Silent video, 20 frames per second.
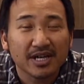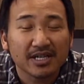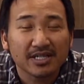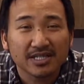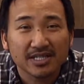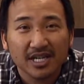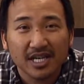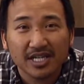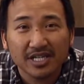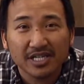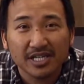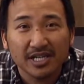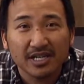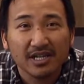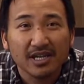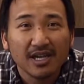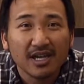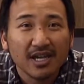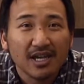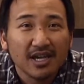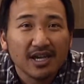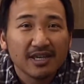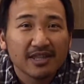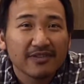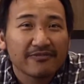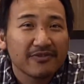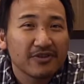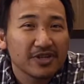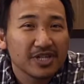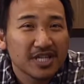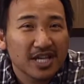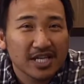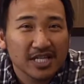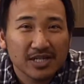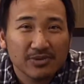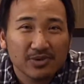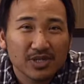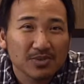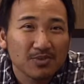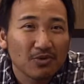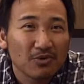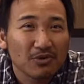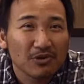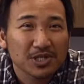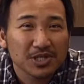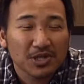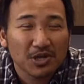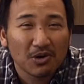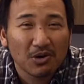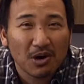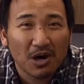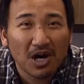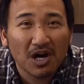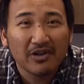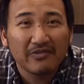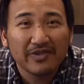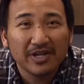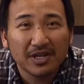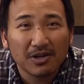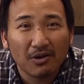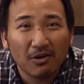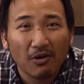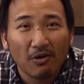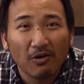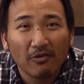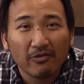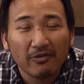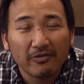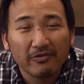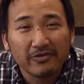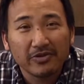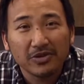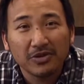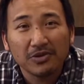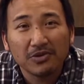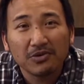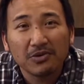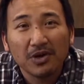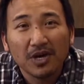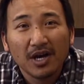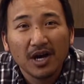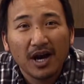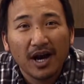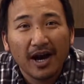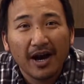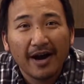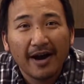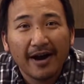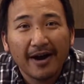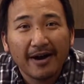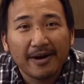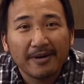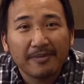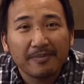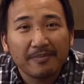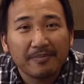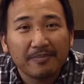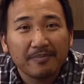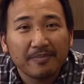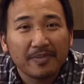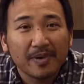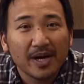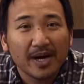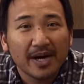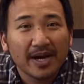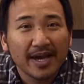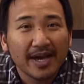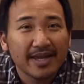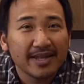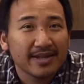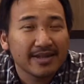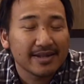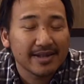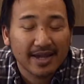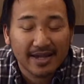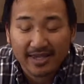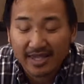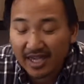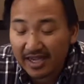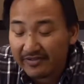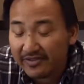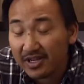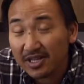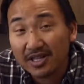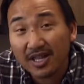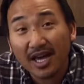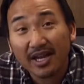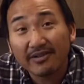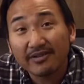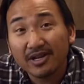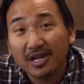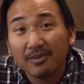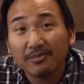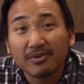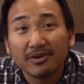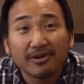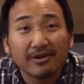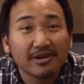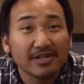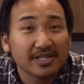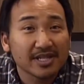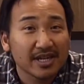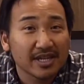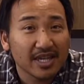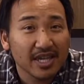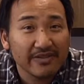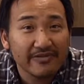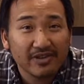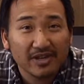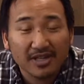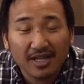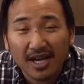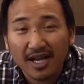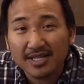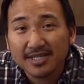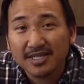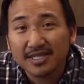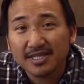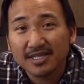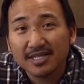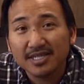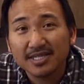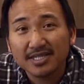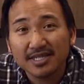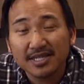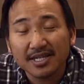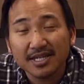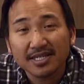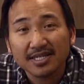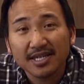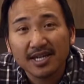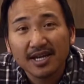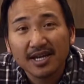session. The first session was more so of an overview, and I gave you a lot of numbers and I gave you a lot of statistics.